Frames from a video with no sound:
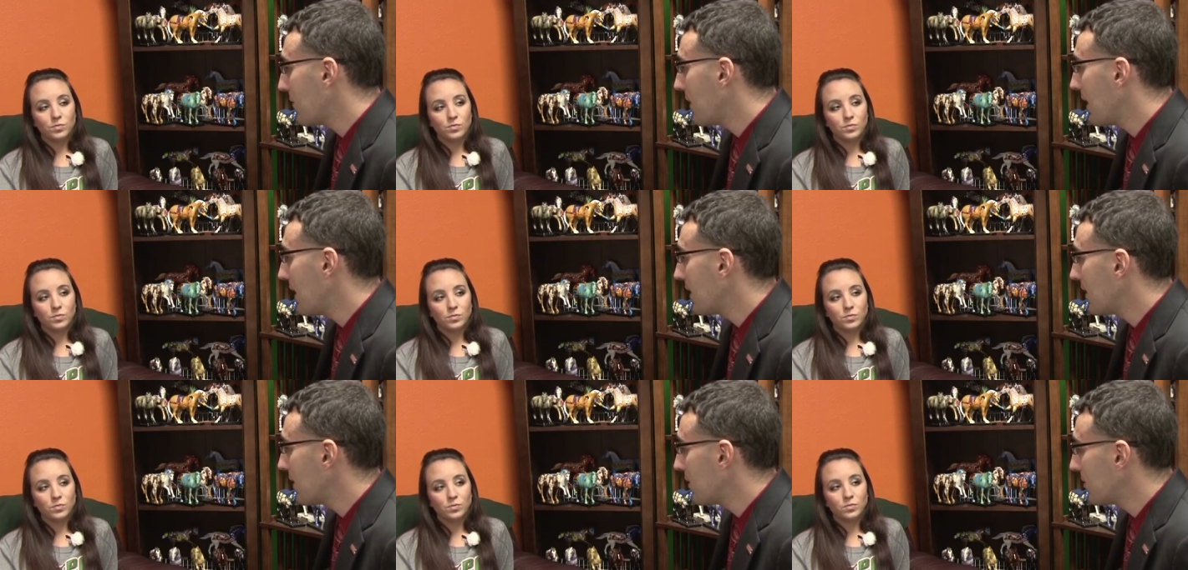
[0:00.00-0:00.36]

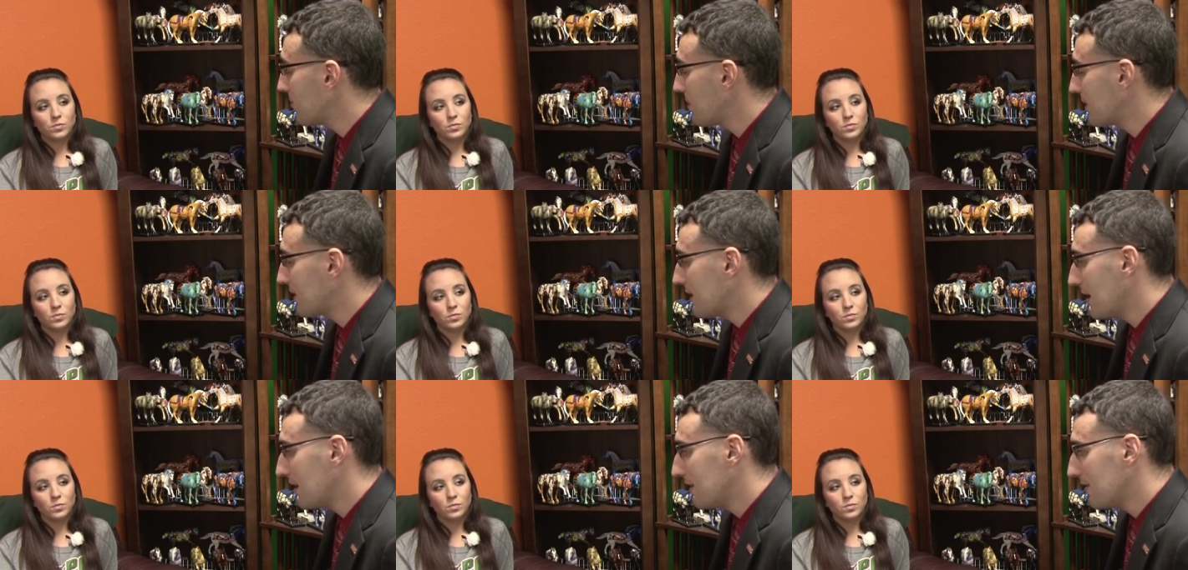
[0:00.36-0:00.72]
Speaker 1: away a little.
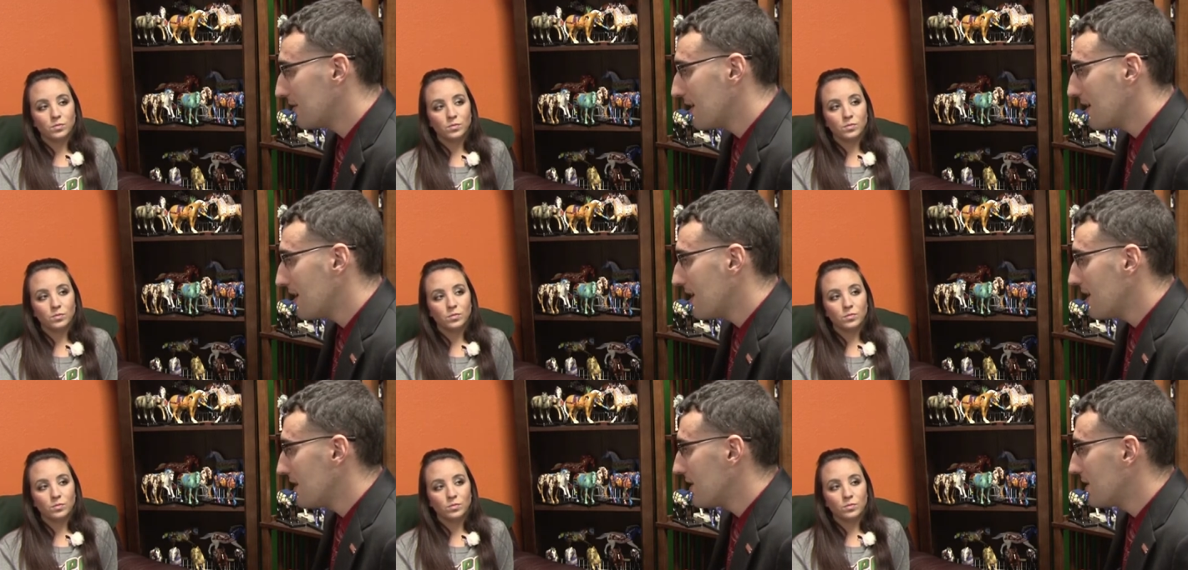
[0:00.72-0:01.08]
But then,
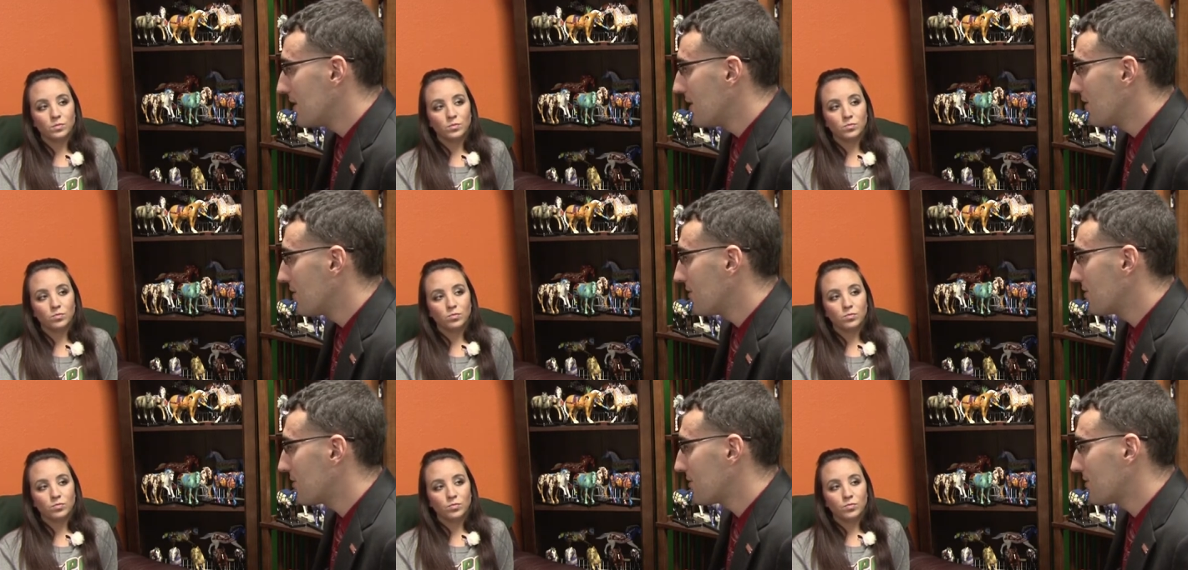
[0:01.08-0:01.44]

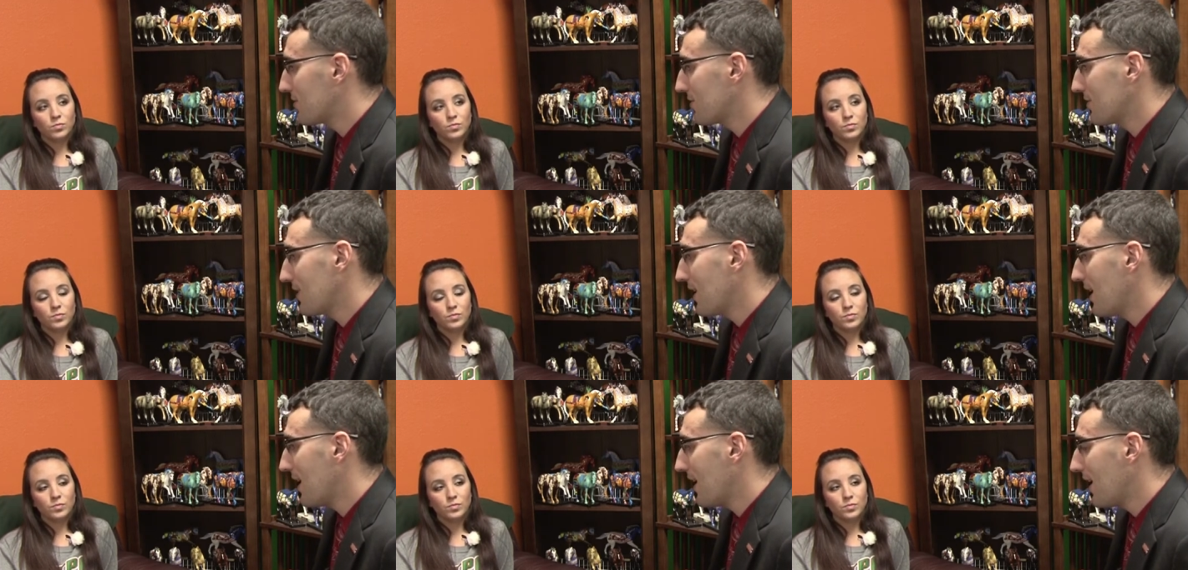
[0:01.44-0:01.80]
you know,
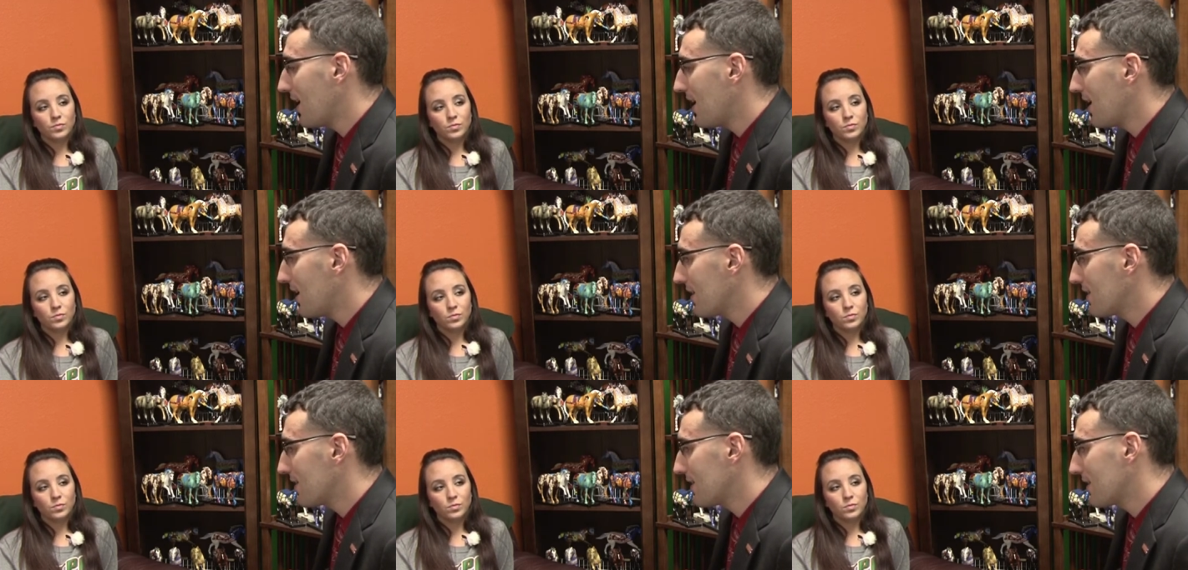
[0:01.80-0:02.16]

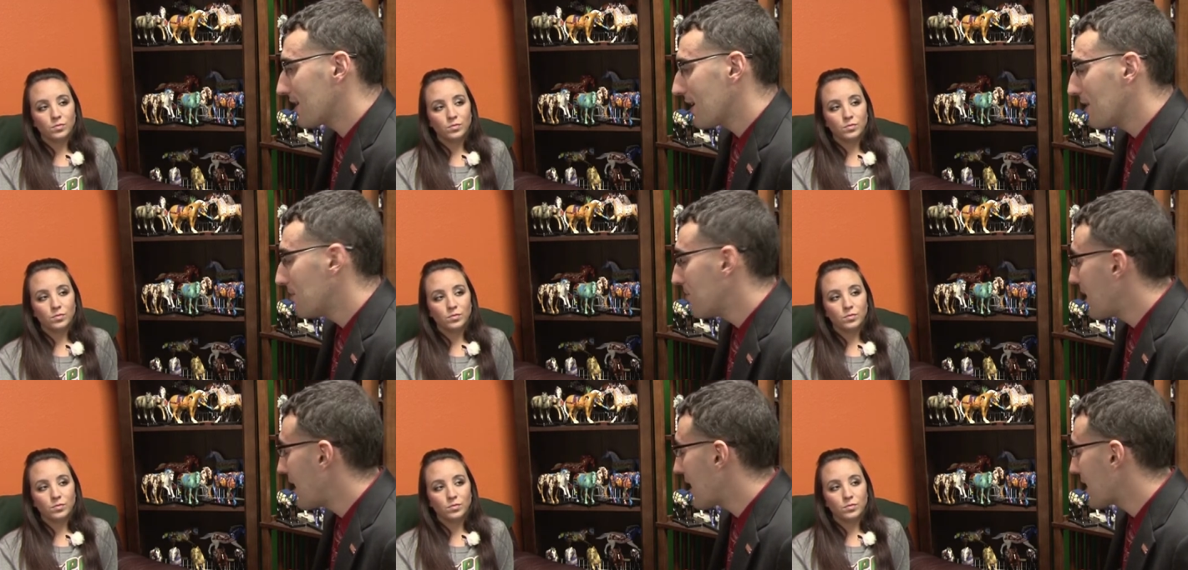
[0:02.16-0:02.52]
uh, you
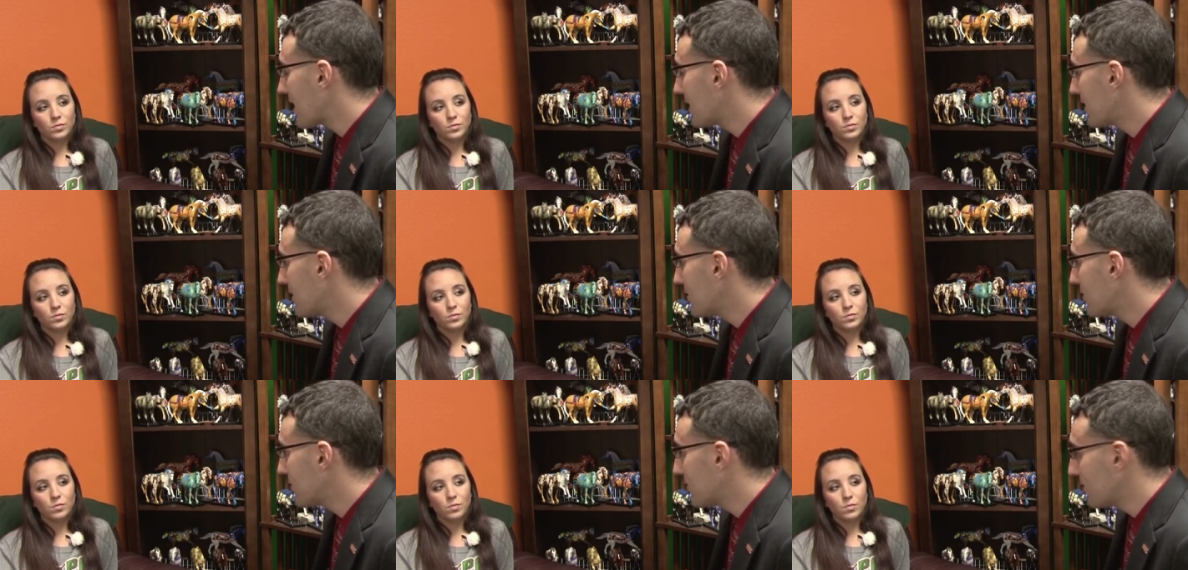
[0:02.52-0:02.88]
come back
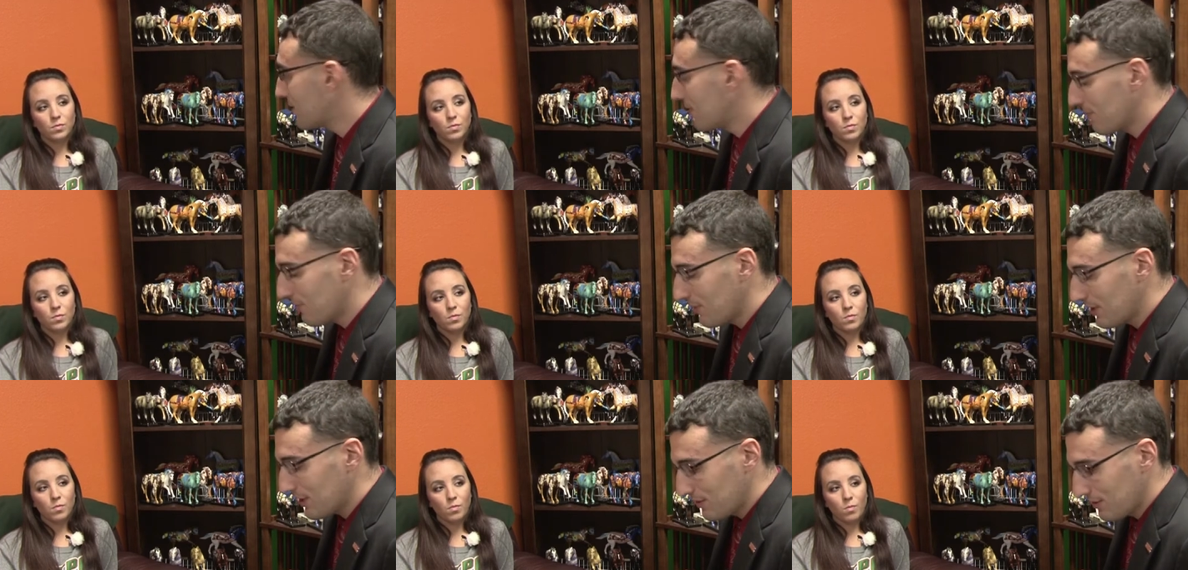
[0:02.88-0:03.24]
and you do
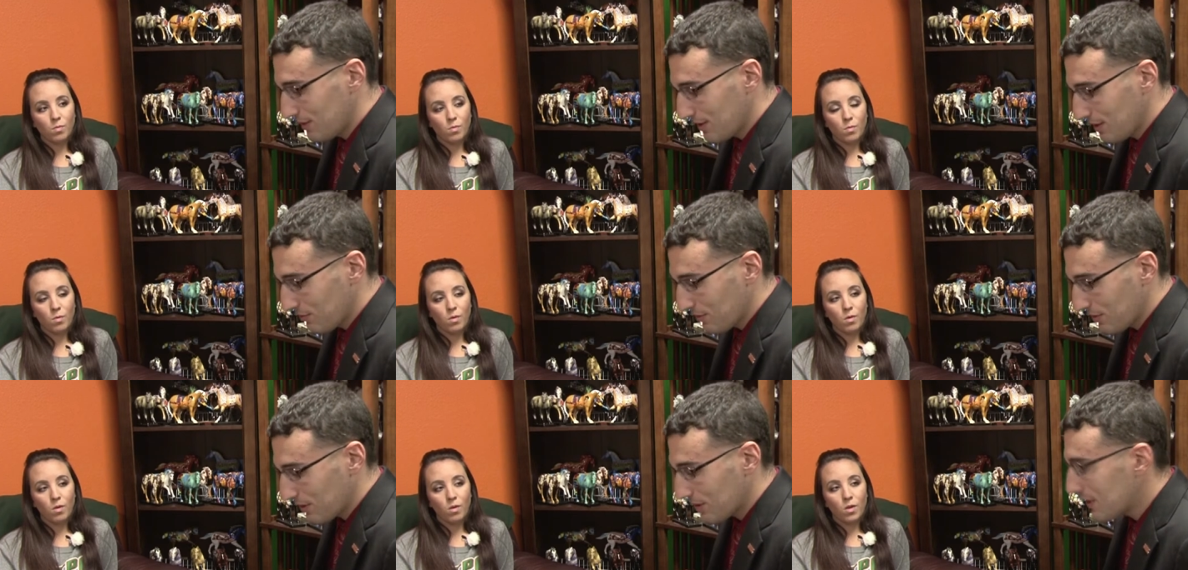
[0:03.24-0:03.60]
the, what you
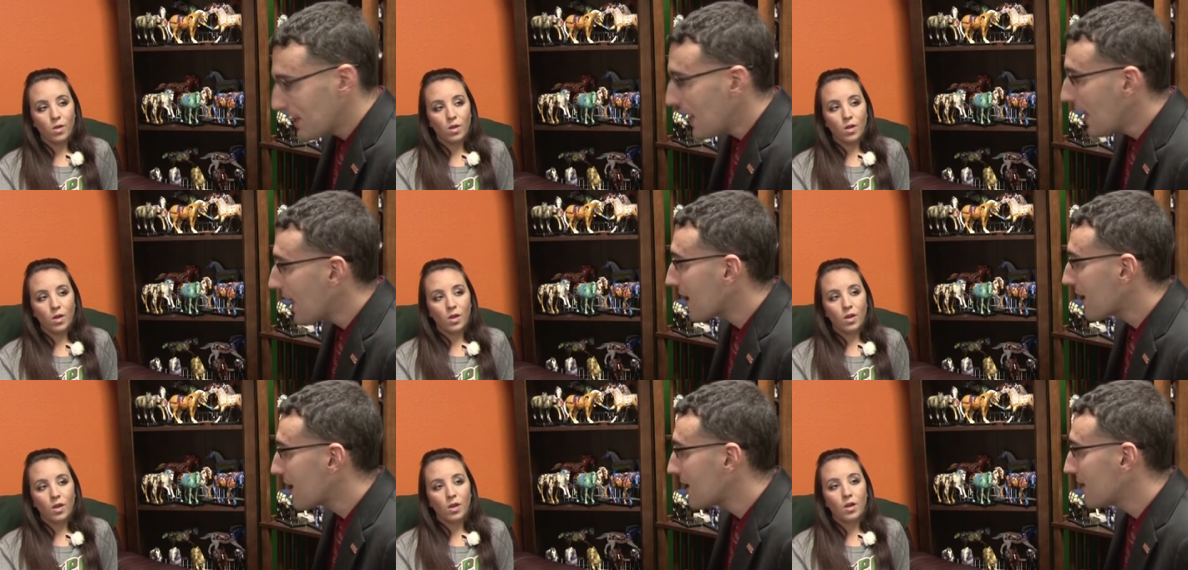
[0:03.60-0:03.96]
did with
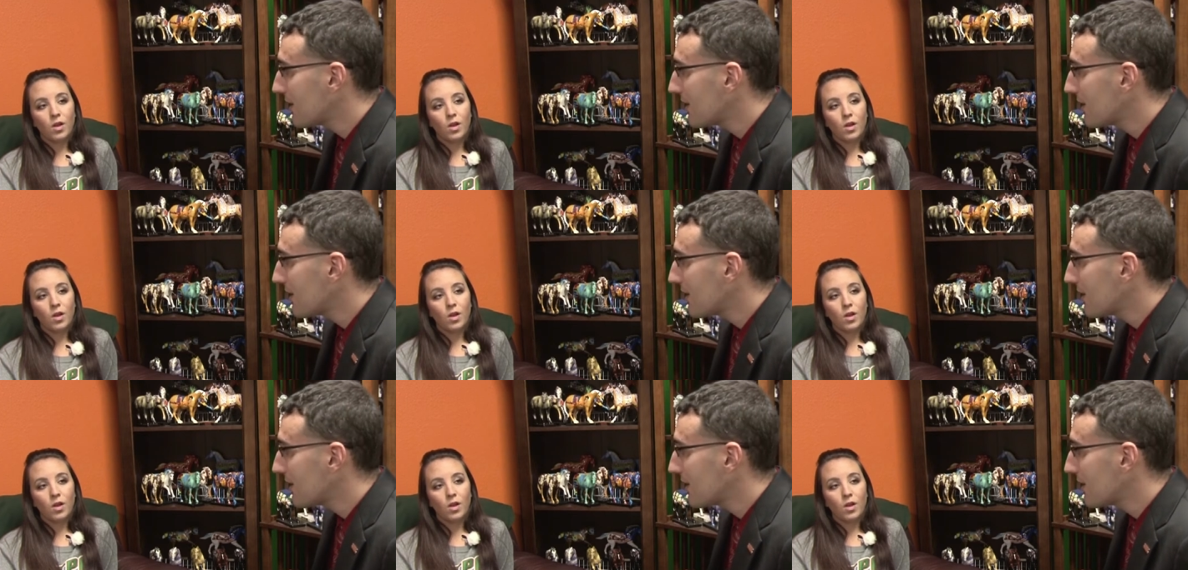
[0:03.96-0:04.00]
Tech.